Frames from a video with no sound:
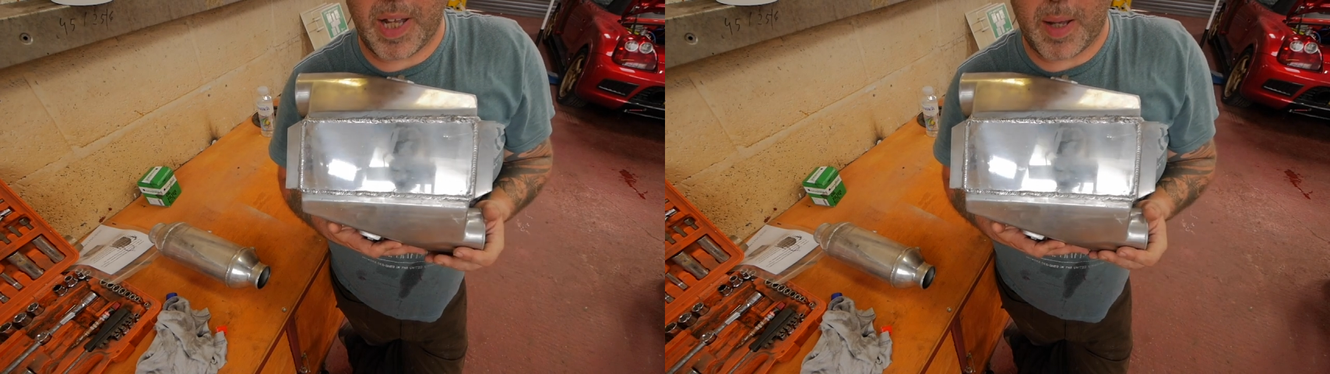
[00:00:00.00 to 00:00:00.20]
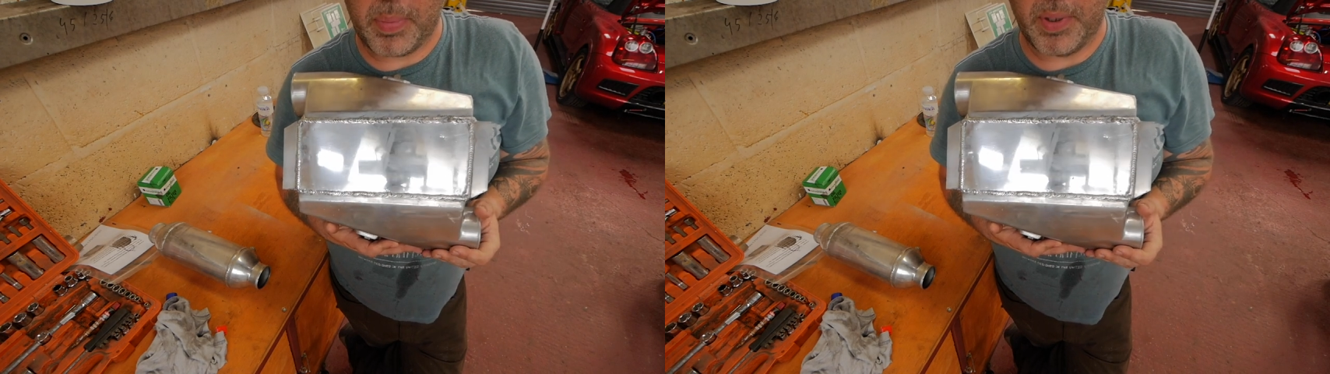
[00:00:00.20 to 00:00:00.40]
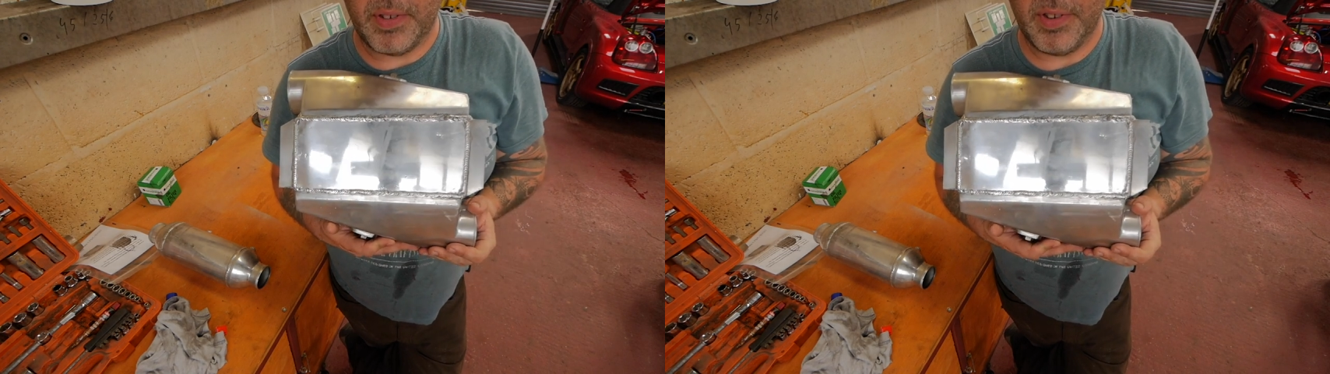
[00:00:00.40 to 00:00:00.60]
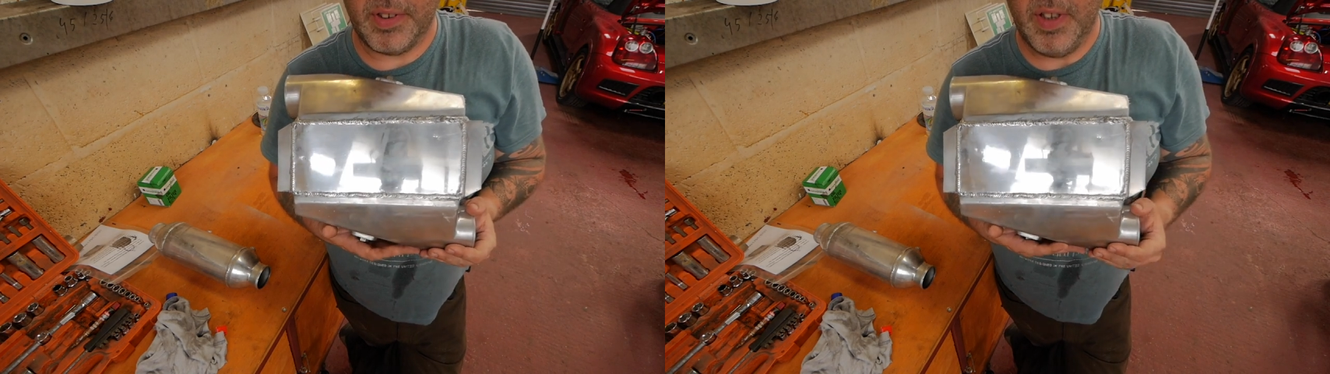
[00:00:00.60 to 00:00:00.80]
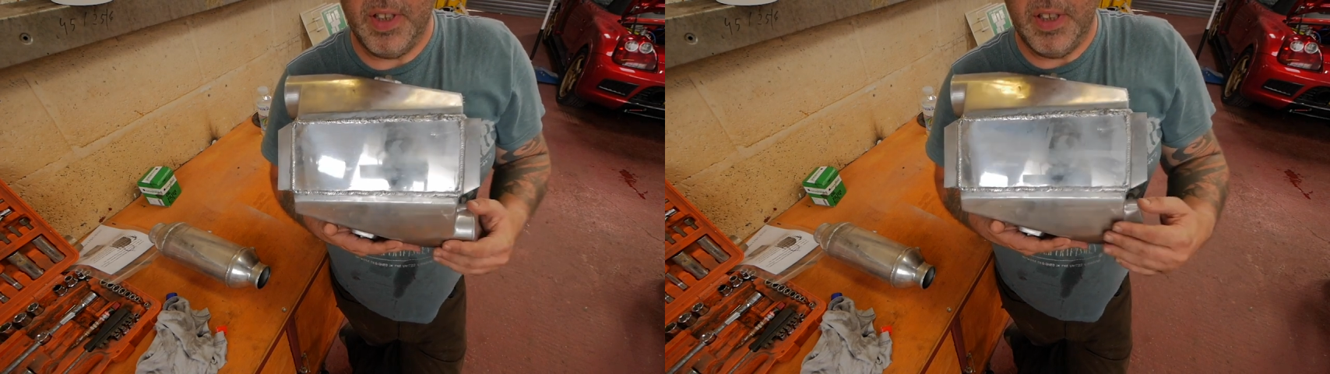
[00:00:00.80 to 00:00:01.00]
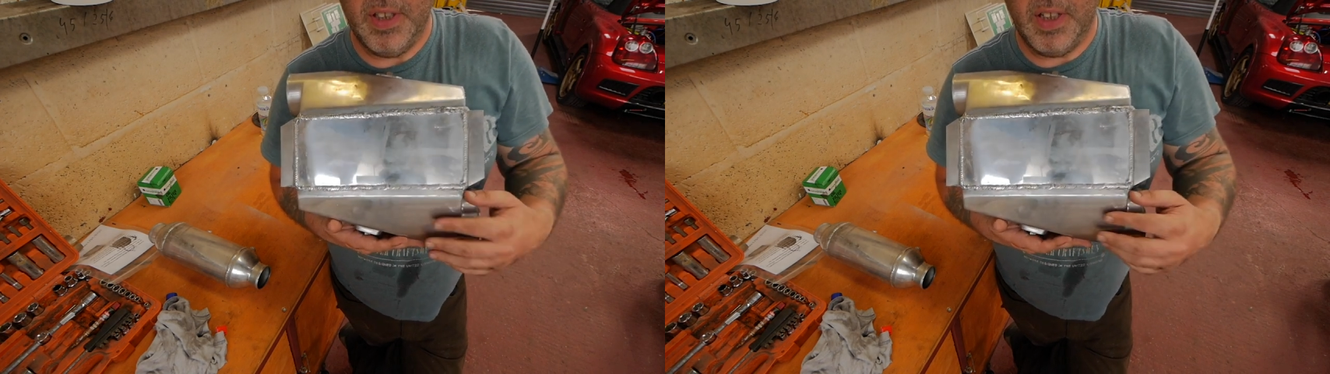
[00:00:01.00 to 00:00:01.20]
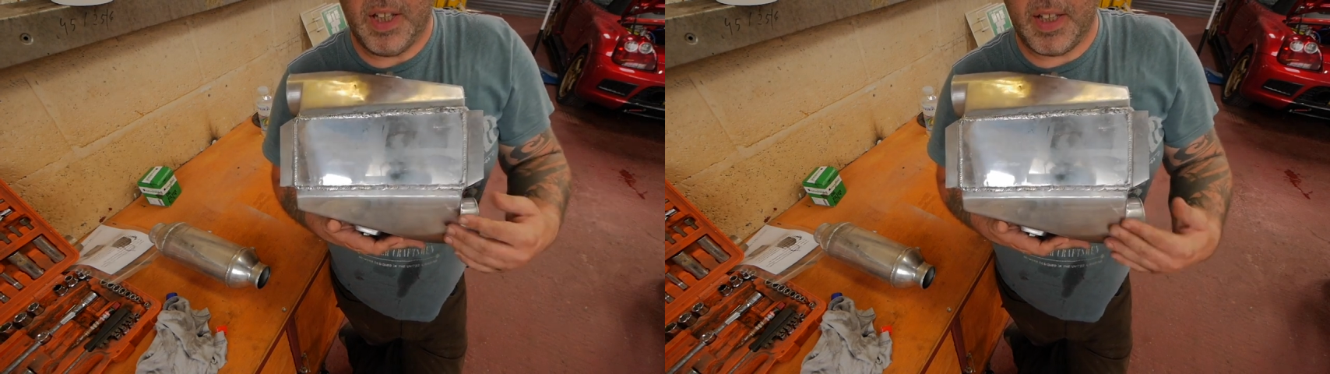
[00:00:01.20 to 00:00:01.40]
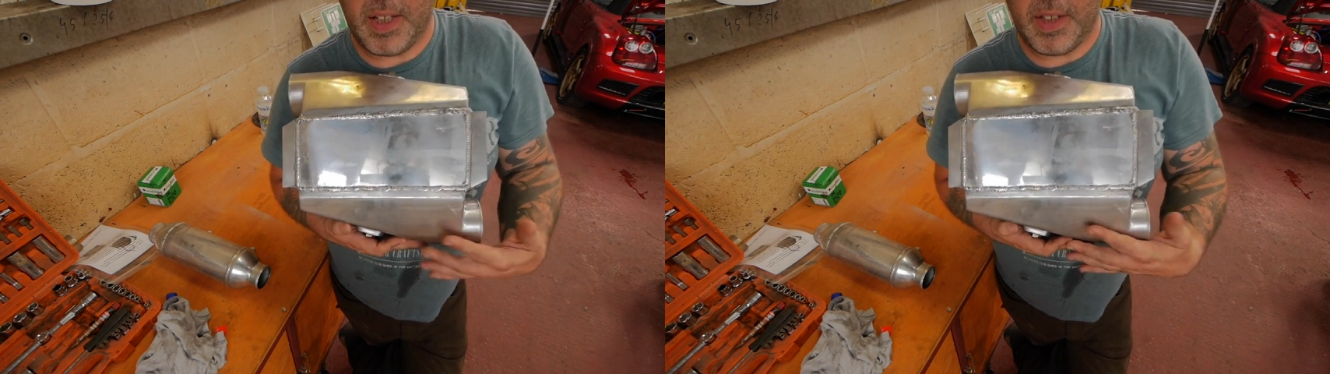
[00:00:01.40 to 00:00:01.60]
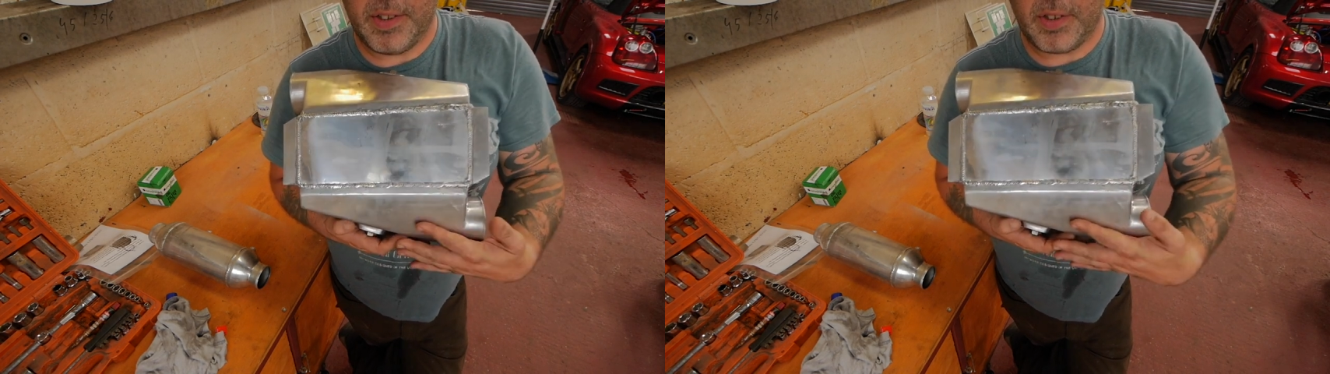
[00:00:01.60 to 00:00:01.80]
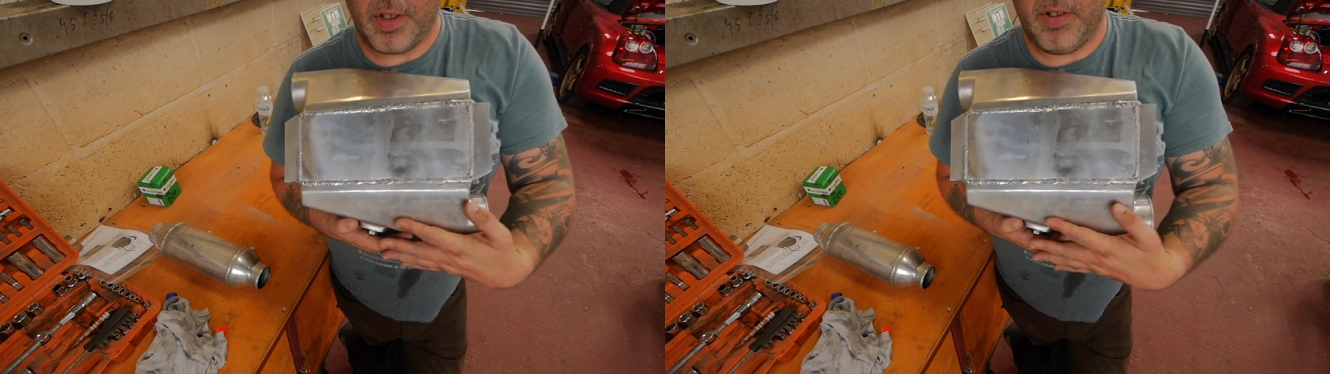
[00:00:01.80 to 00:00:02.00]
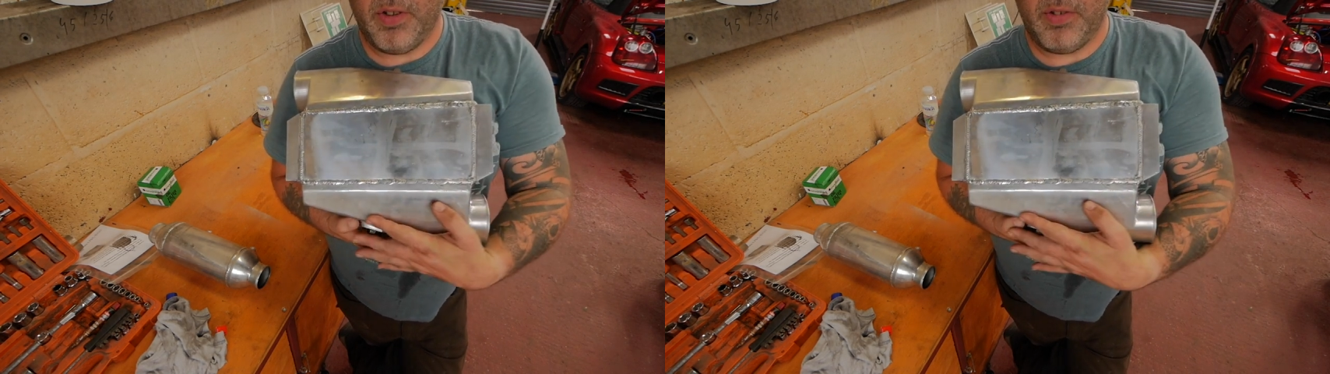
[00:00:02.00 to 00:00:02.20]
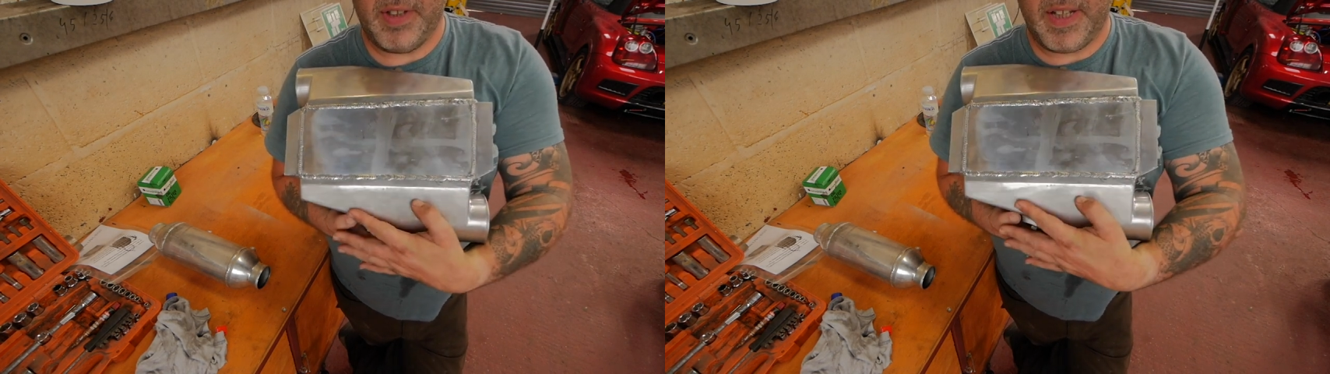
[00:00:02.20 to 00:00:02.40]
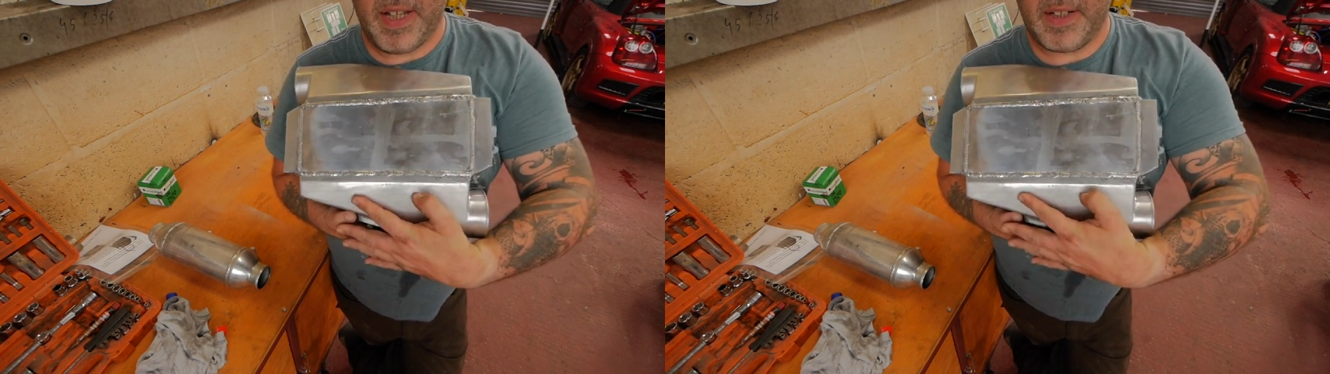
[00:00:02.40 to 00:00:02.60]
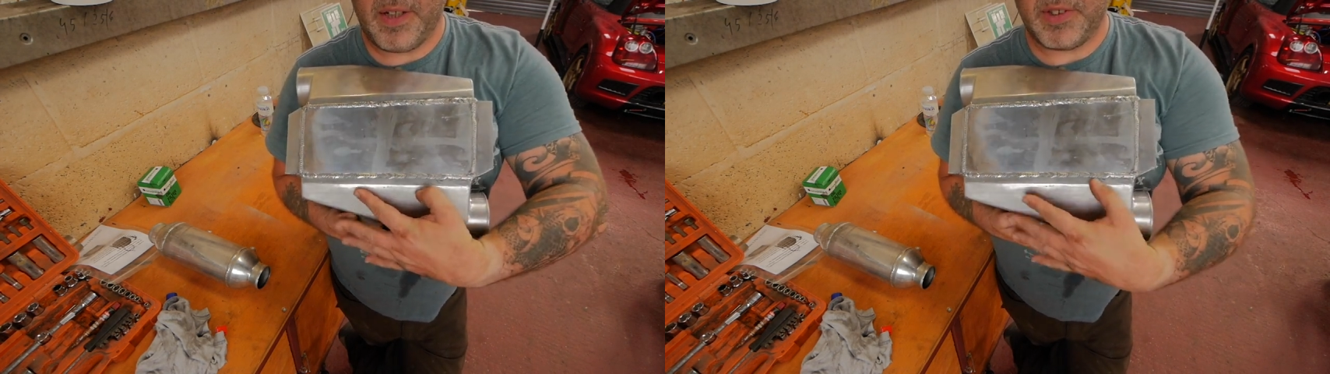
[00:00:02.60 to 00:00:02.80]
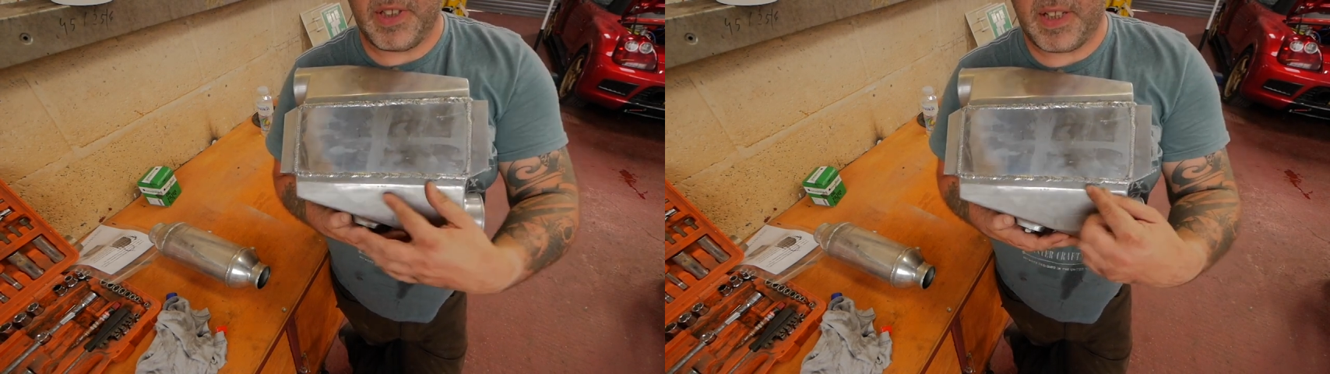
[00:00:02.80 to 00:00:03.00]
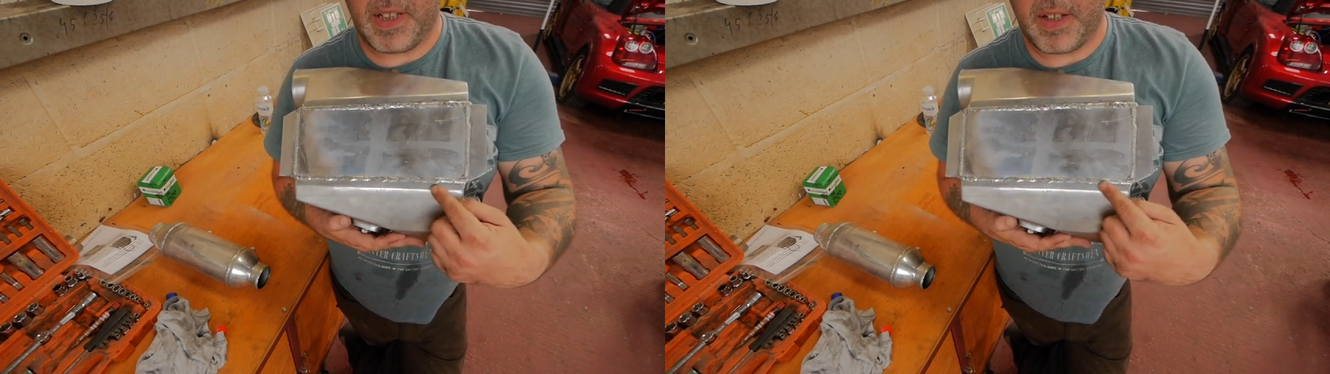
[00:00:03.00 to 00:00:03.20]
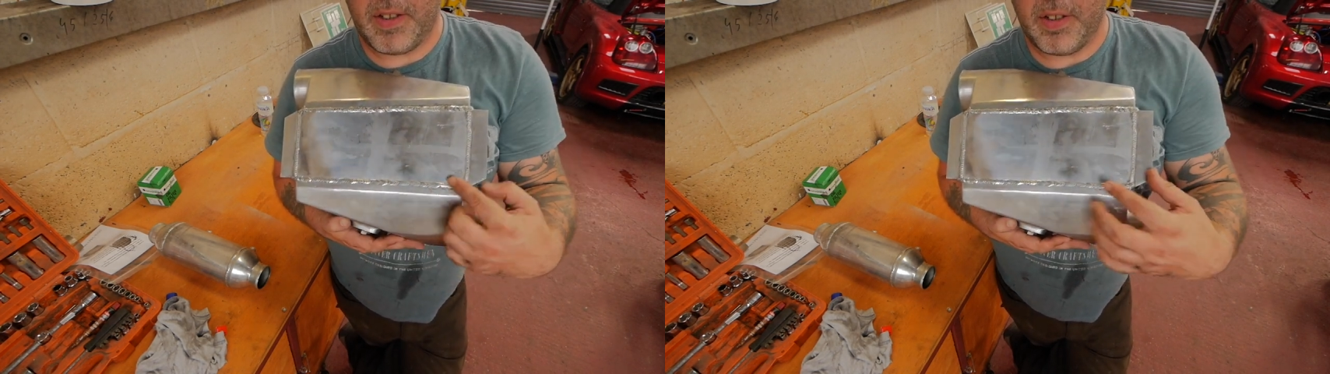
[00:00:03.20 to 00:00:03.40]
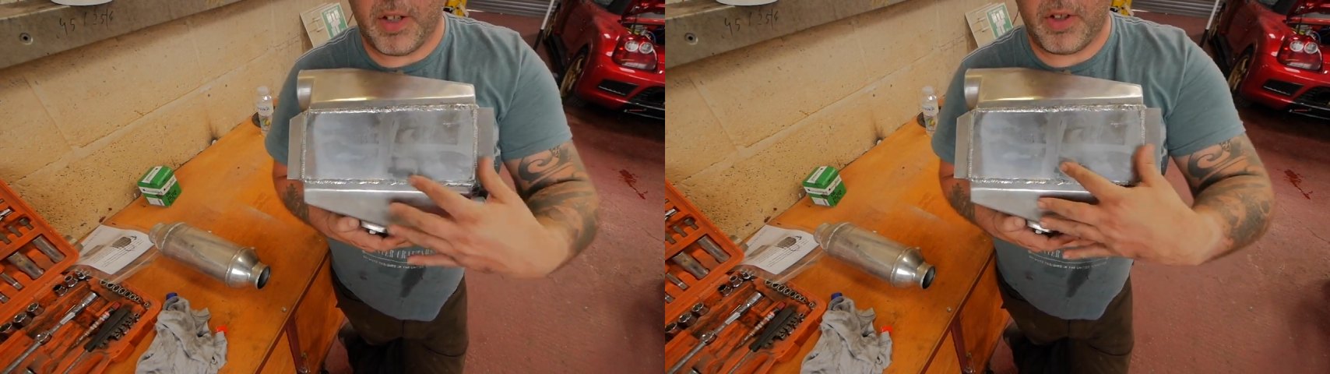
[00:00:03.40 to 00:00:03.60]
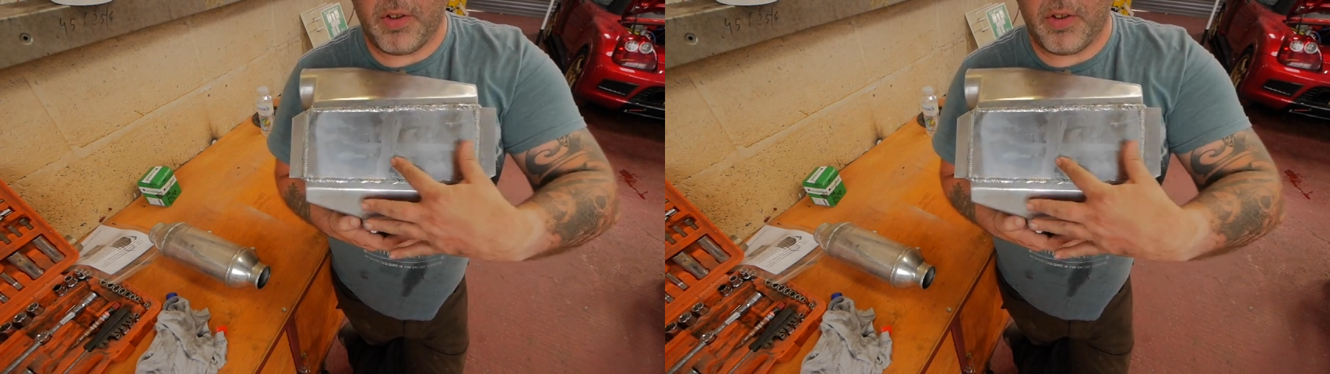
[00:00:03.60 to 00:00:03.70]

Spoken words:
No face is visible, so there are no lips to read.